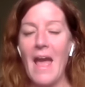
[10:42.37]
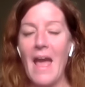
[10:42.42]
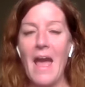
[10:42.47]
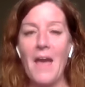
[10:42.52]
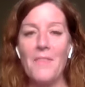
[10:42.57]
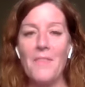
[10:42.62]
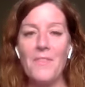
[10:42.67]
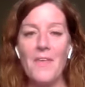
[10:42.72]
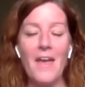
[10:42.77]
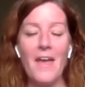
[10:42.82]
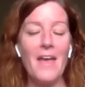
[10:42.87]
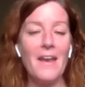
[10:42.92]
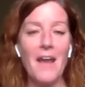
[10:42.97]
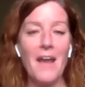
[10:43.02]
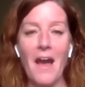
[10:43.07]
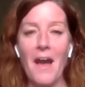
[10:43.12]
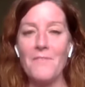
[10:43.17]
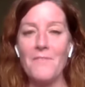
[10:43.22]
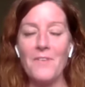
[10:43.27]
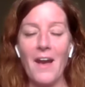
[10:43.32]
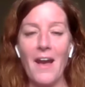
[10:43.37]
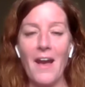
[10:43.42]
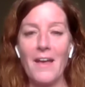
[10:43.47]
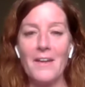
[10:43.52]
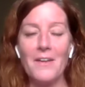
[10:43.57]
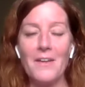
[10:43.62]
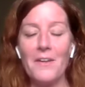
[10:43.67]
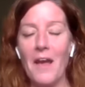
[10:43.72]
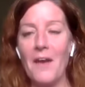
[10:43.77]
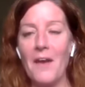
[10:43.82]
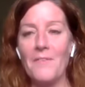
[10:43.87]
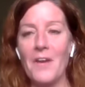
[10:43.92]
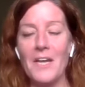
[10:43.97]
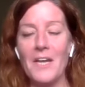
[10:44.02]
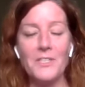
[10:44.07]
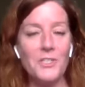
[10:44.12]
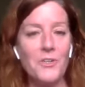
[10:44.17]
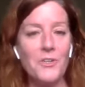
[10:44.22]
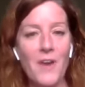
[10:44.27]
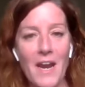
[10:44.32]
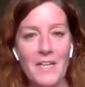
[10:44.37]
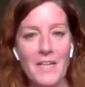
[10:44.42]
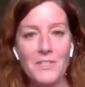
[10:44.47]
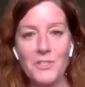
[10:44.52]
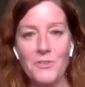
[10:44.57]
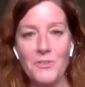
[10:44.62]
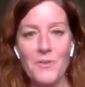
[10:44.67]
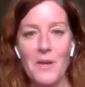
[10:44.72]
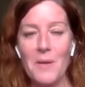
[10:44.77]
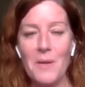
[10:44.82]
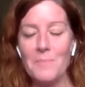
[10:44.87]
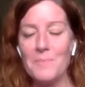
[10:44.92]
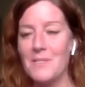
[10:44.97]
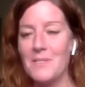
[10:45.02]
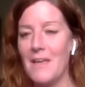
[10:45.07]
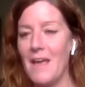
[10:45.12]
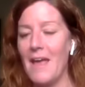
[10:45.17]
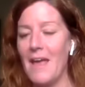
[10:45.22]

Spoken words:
And then I've got transcripts